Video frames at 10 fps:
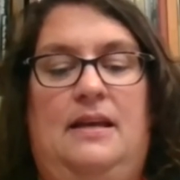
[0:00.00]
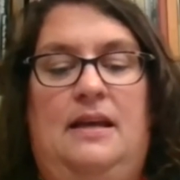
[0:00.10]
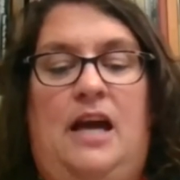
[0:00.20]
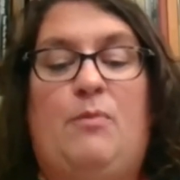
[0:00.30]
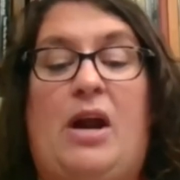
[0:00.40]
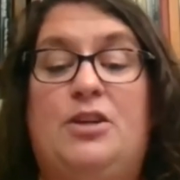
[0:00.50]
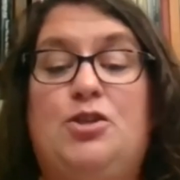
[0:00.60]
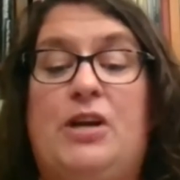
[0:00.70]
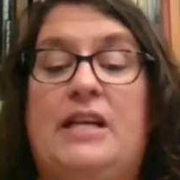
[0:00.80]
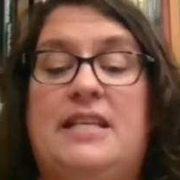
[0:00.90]
I brought a
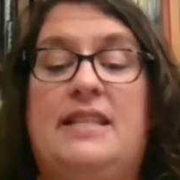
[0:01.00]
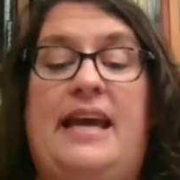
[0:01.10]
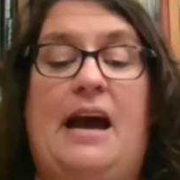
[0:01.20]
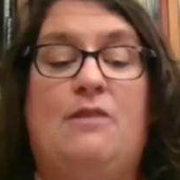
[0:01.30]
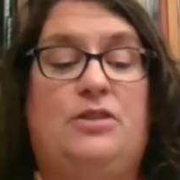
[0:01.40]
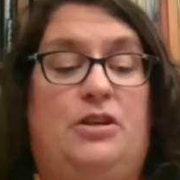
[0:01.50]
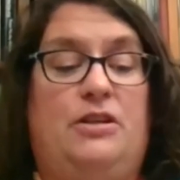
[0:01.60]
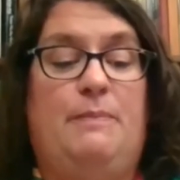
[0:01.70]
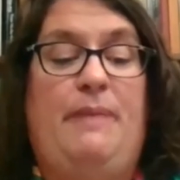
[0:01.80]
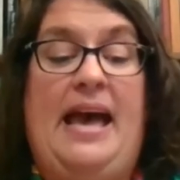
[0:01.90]
drink to the counter
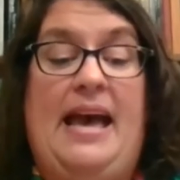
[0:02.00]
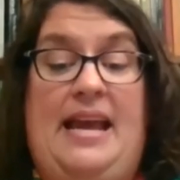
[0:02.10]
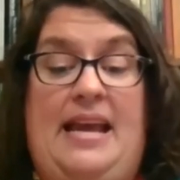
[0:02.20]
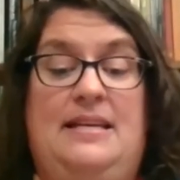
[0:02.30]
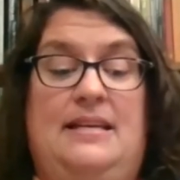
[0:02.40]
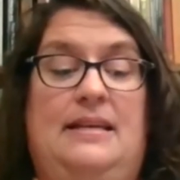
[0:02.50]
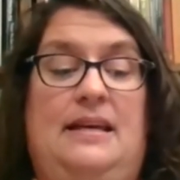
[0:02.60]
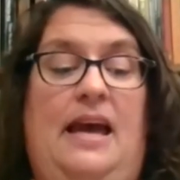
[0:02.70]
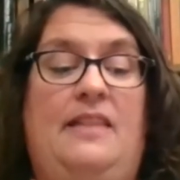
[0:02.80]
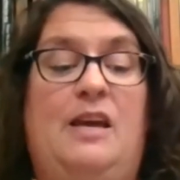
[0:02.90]
to pay,
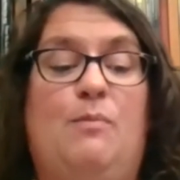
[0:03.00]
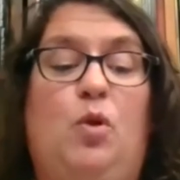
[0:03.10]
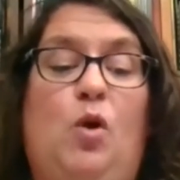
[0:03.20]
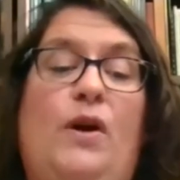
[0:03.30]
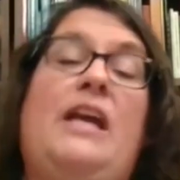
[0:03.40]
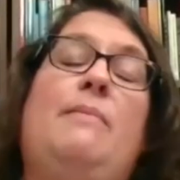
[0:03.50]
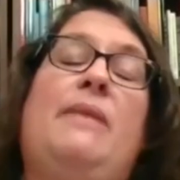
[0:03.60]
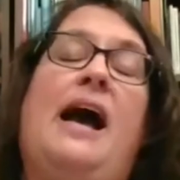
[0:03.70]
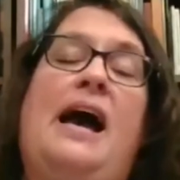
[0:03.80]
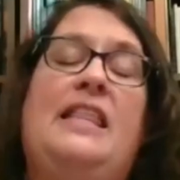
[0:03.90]
and the employee
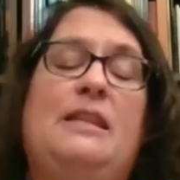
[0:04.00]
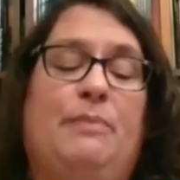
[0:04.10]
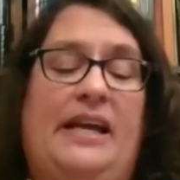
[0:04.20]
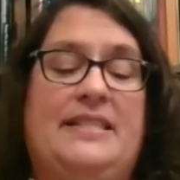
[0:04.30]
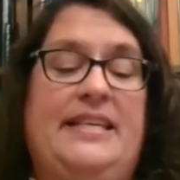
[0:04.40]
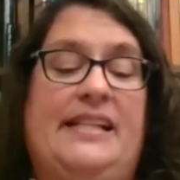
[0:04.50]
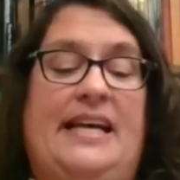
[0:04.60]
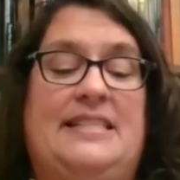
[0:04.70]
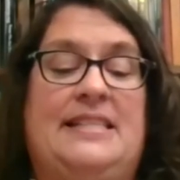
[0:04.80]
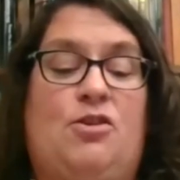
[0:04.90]
behind the
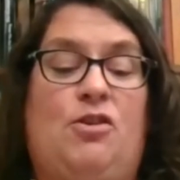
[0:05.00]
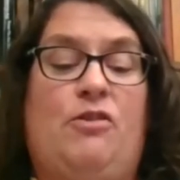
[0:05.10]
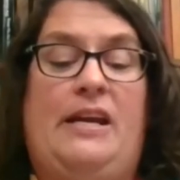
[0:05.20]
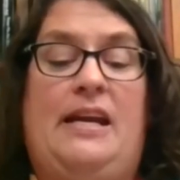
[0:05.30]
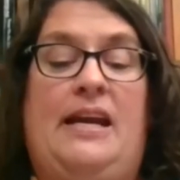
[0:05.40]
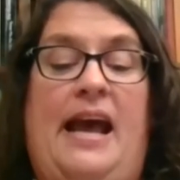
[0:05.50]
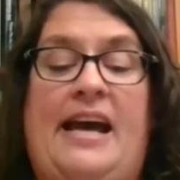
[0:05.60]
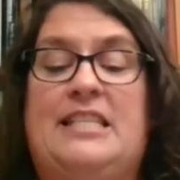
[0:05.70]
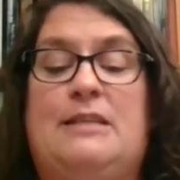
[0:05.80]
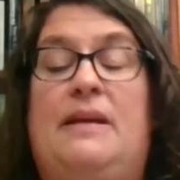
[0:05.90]
plexiglass Green
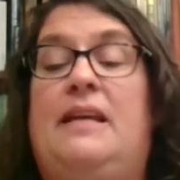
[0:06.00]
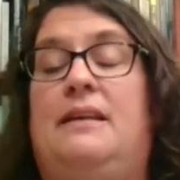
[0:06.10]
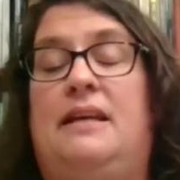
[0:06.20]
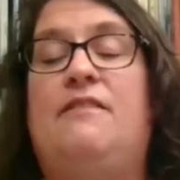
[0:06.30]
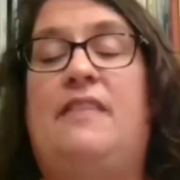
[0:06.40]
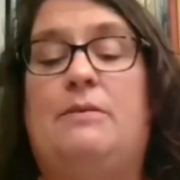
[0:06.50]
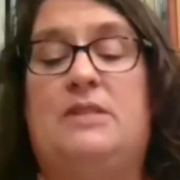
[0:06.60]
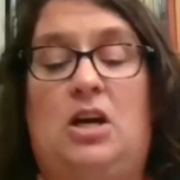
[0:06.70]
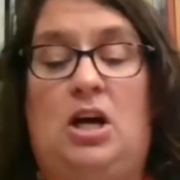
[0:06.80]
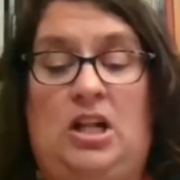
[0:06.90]
asked me if that was
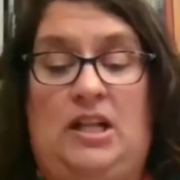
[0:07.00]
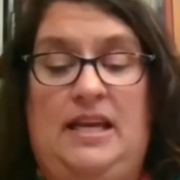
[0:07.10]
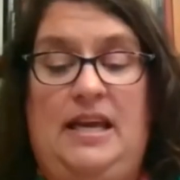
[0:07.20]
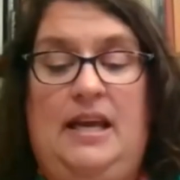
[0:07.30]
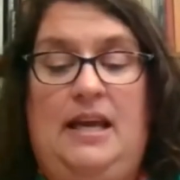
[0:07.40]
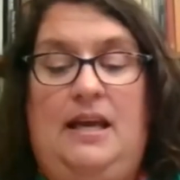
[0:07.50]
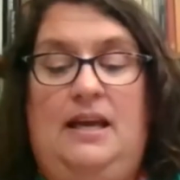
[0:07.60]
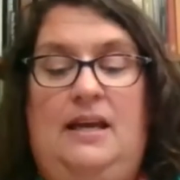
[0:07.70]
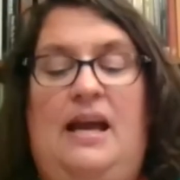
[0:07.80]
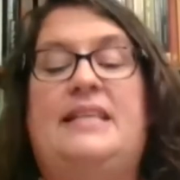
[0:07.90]
all.
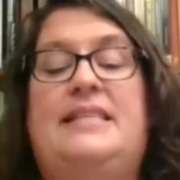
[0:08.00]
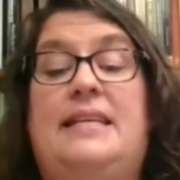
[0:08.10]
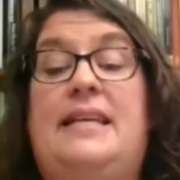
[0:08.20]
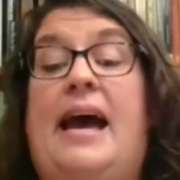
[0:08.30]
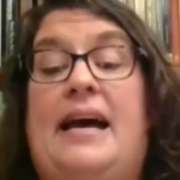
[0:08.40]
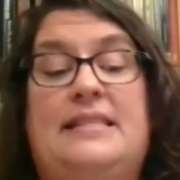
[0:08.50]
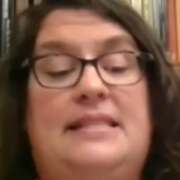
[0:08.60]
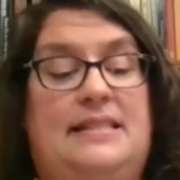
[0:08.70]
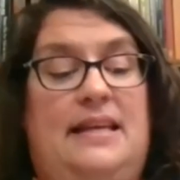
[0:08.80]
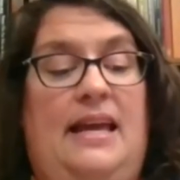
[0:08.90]
I said
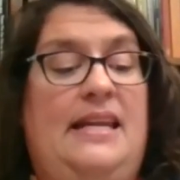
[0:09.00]
yes, and